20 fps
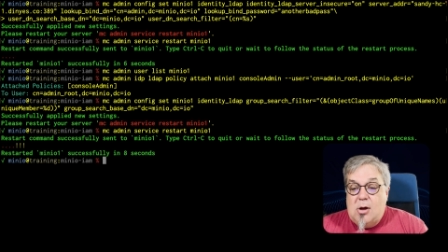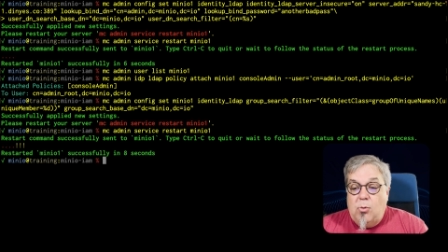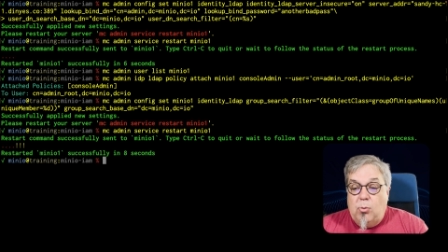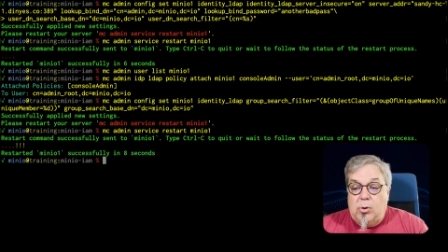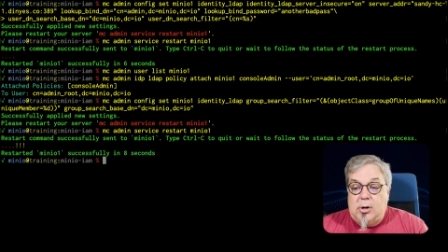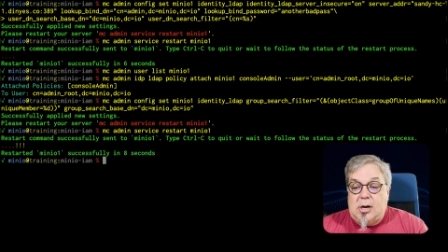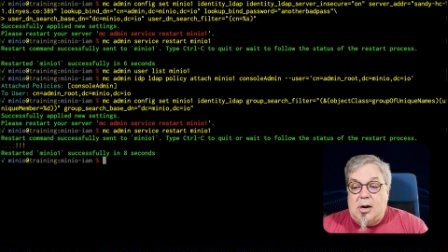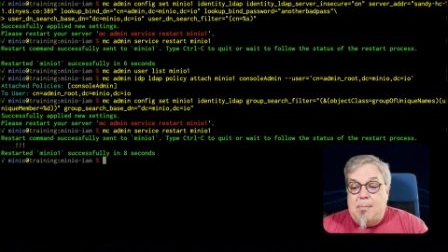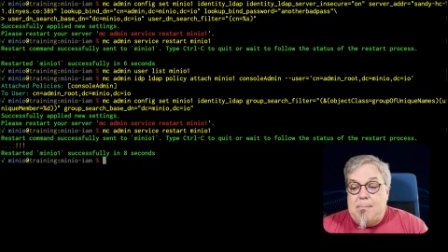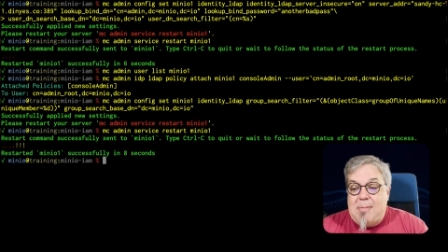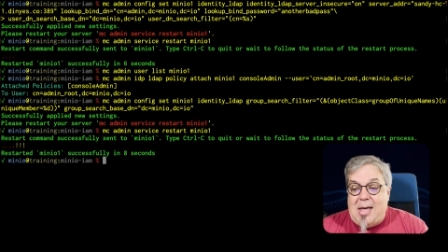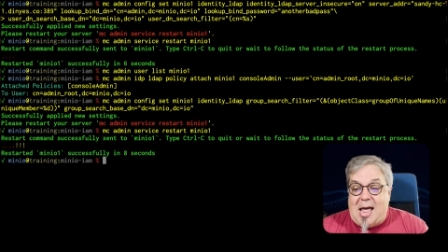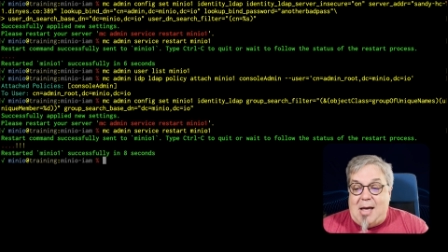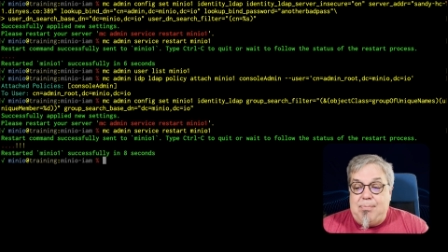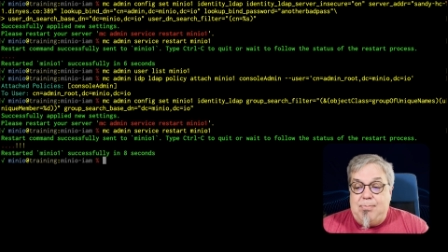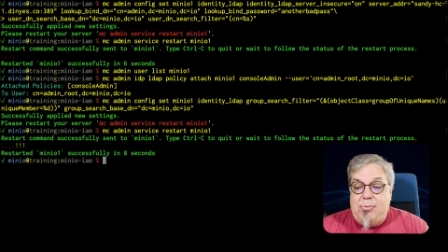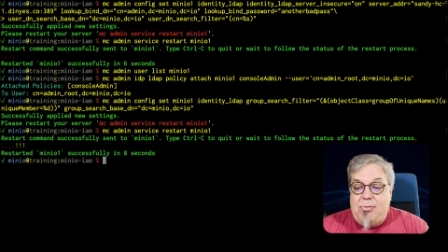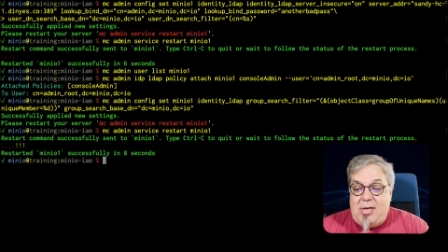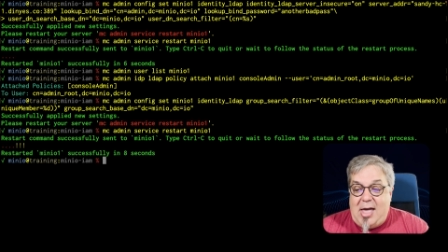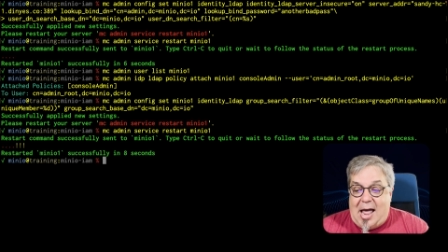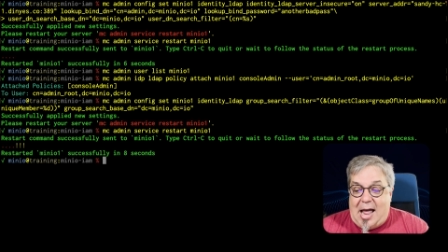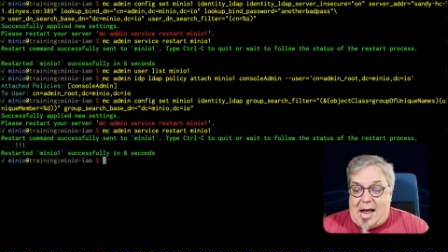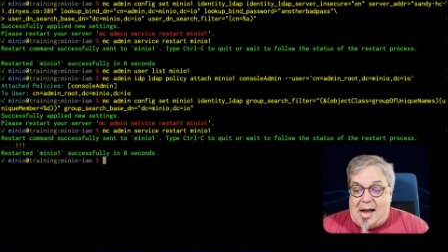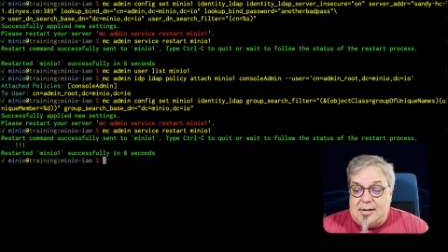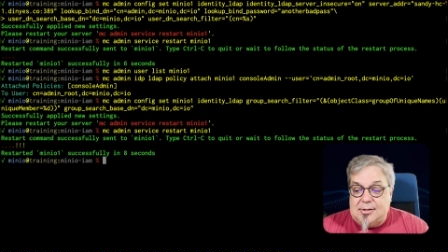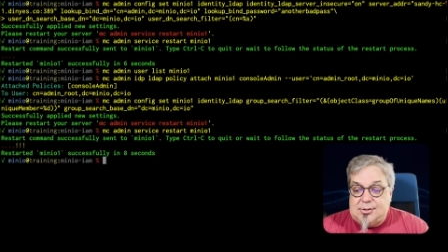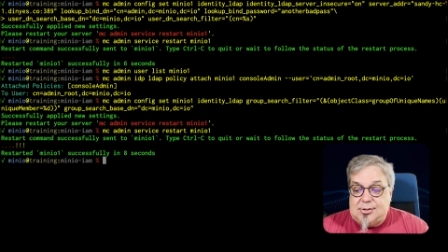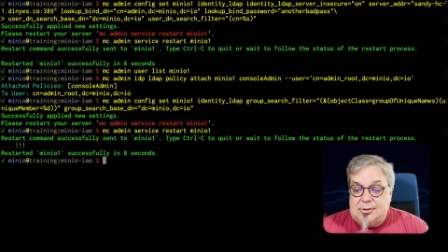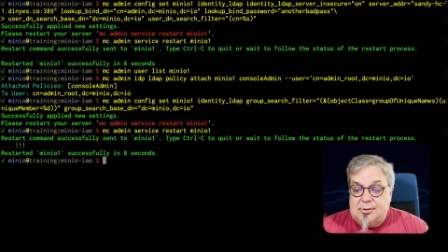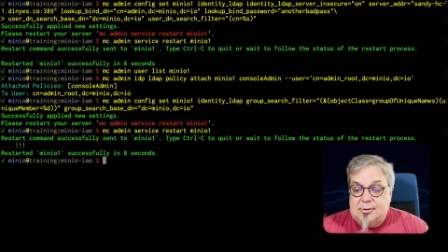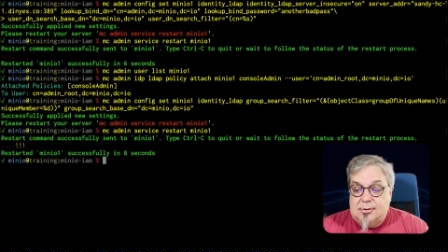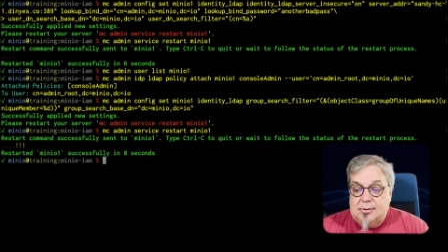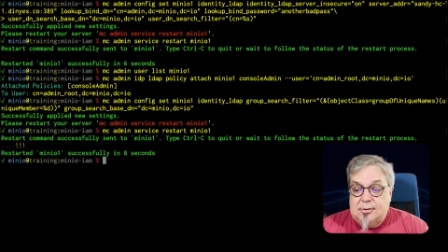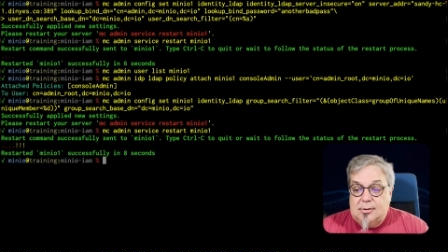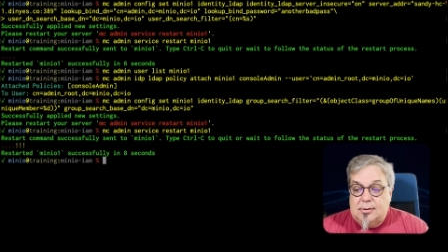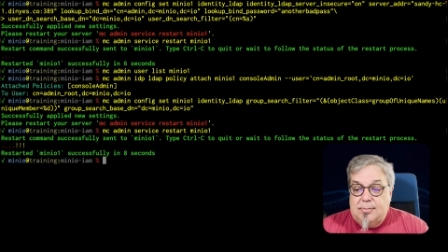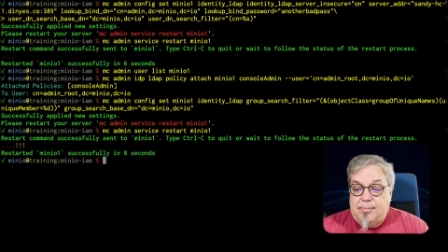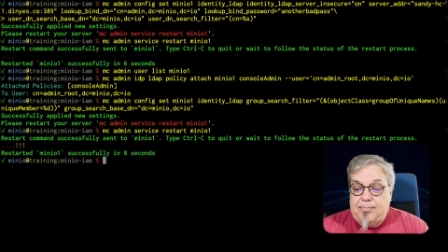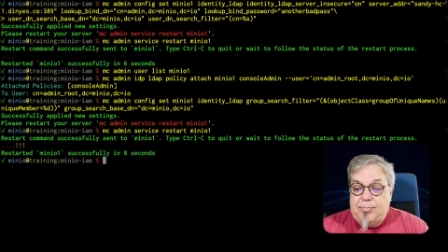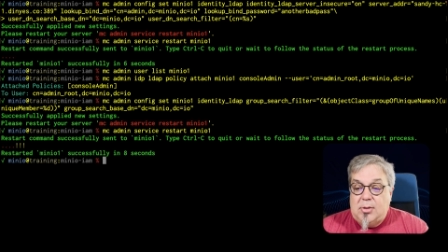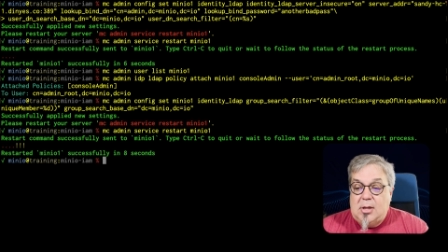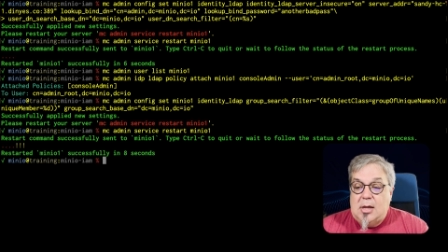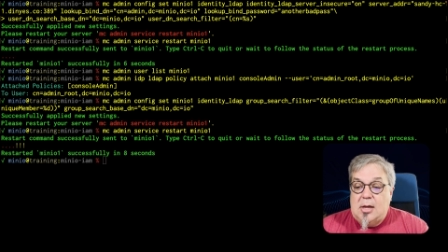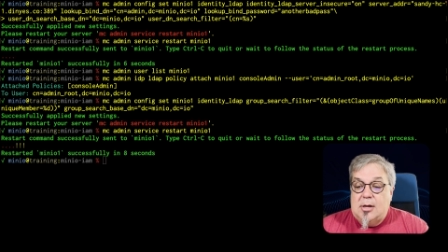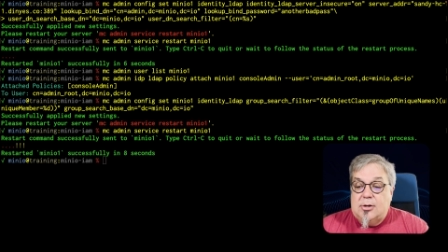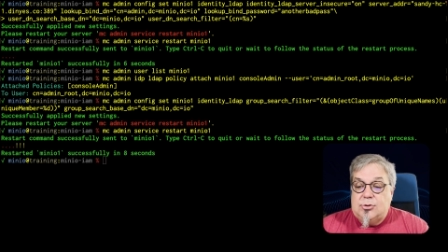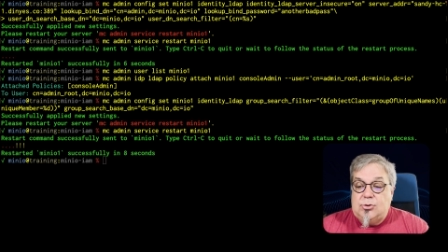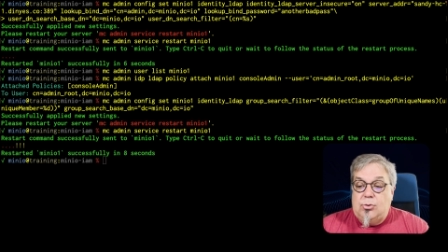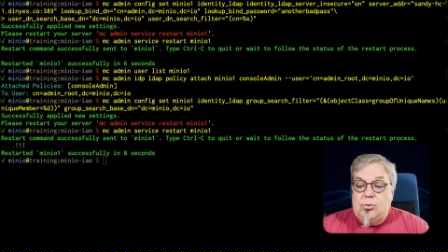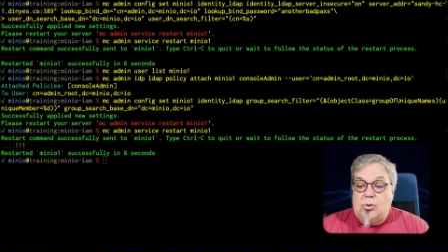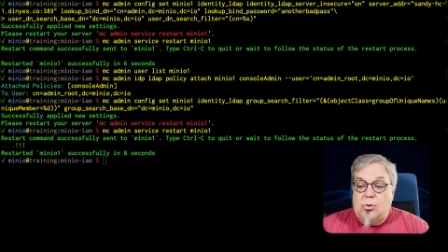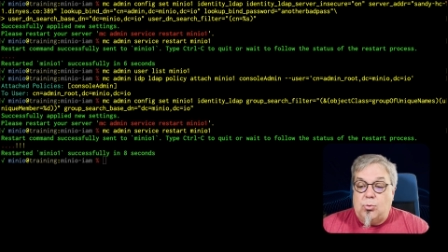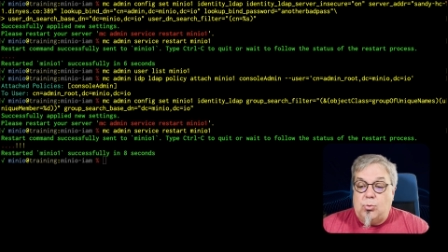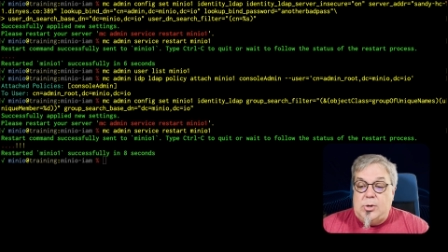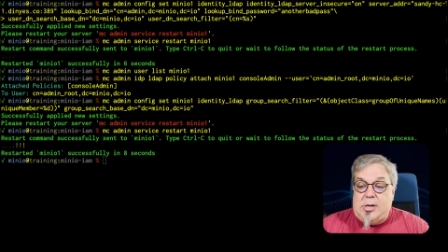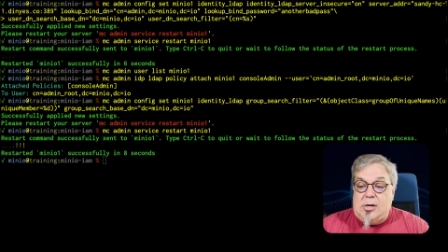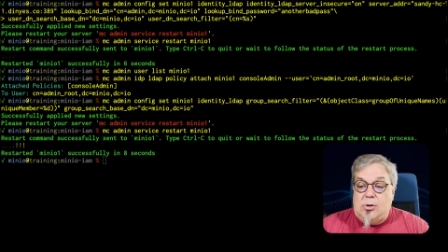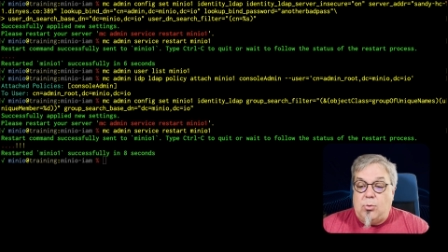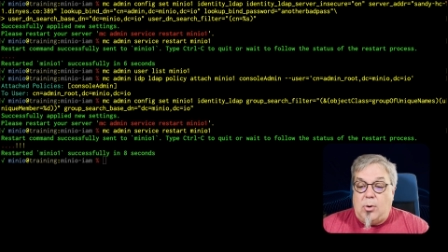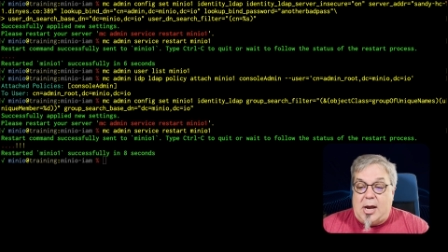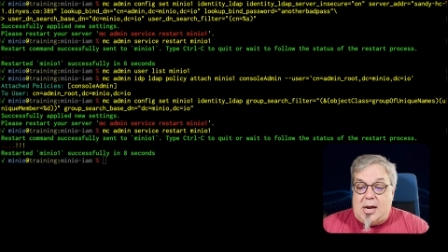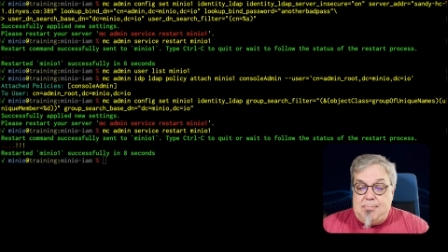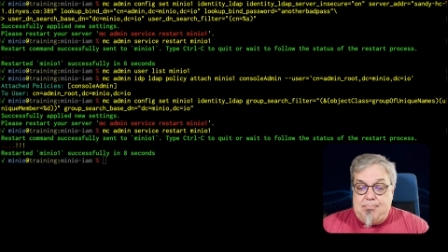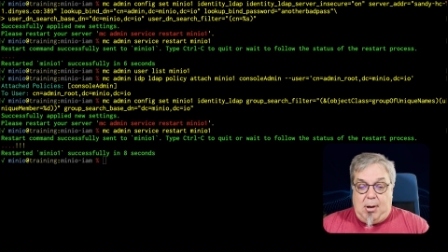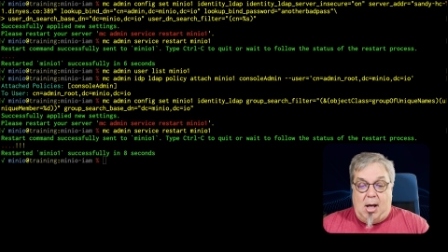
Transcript: We're going to map that to the read write